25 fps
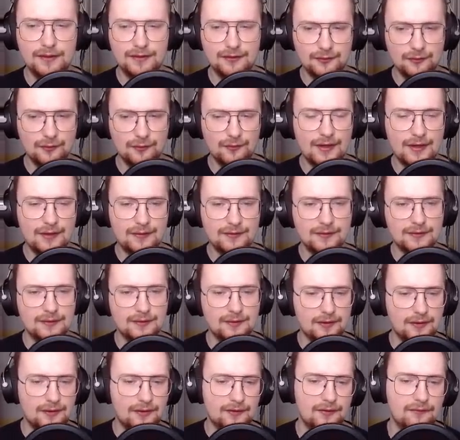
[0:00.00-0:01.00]
sure that was
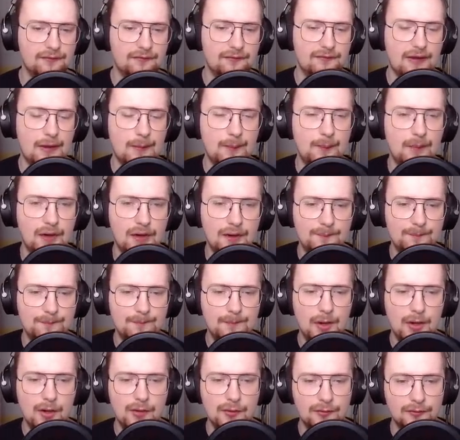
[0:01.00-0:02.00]
a Rampart
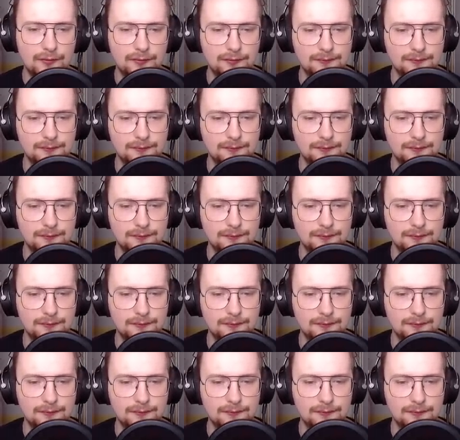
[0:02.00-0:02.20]
emote.